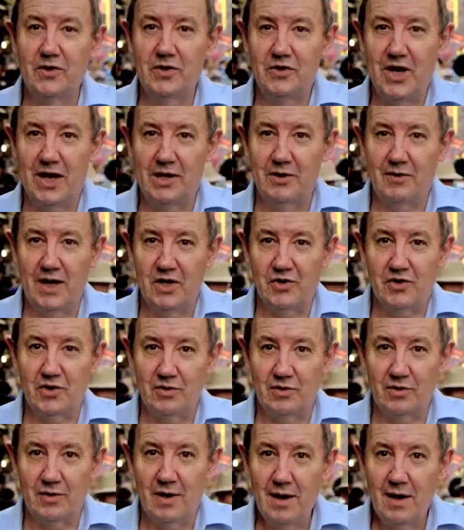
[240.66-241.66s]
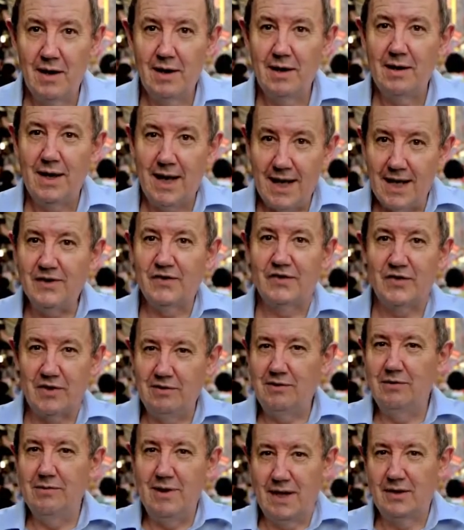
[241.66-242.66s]
to generation is
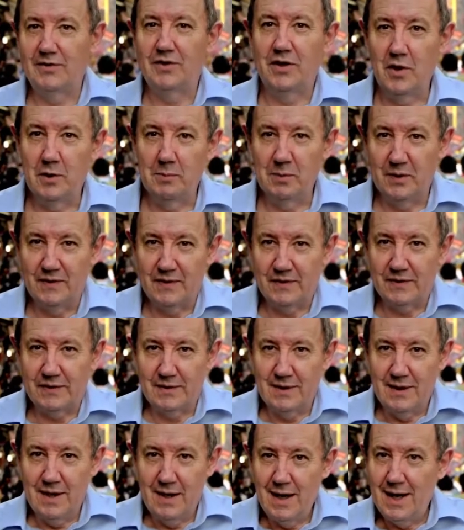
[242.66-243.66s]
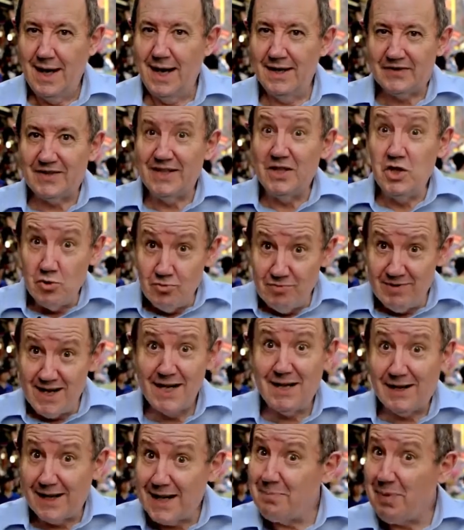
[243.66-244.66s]
unique to humans. It's
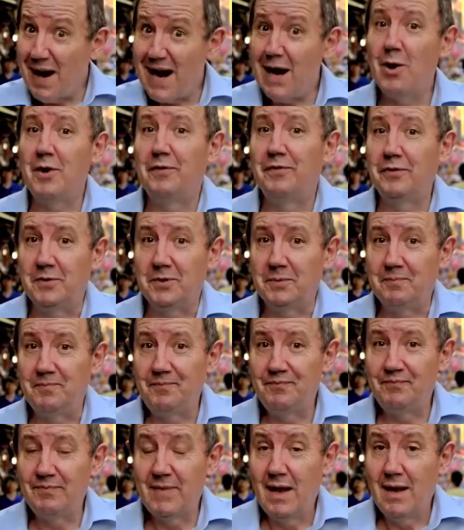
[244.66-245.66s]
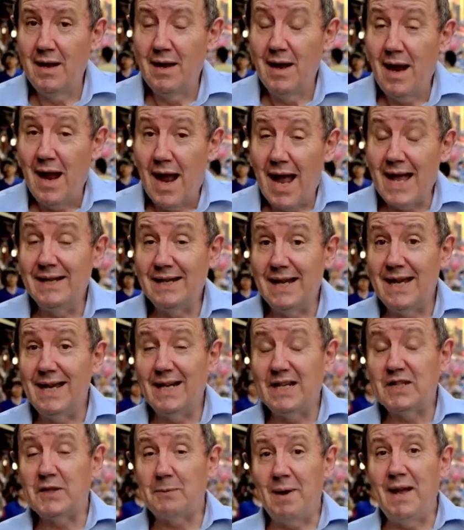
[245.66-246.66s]
uniquely powerful, and it
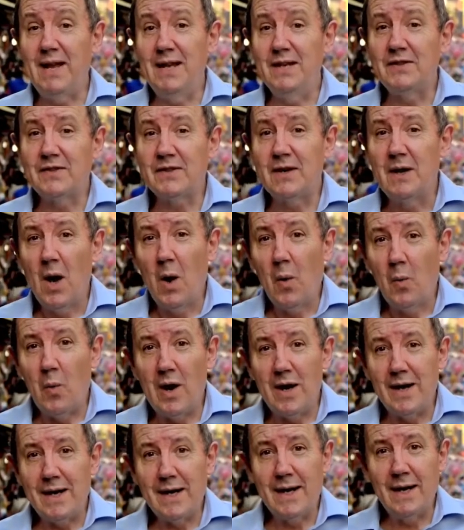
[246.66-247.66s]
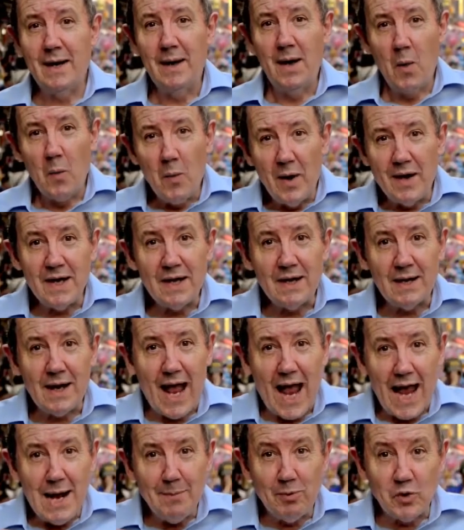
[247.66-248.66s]
explains why we're
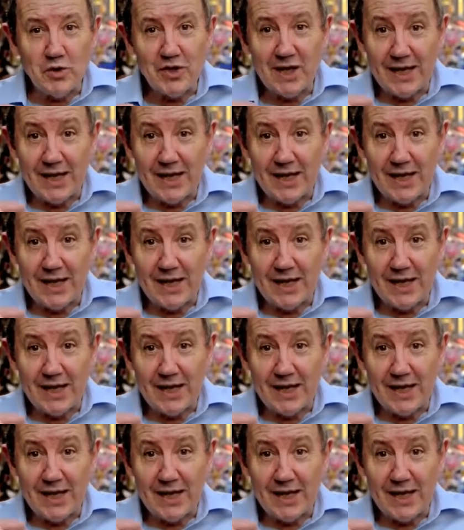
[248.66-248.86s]
able to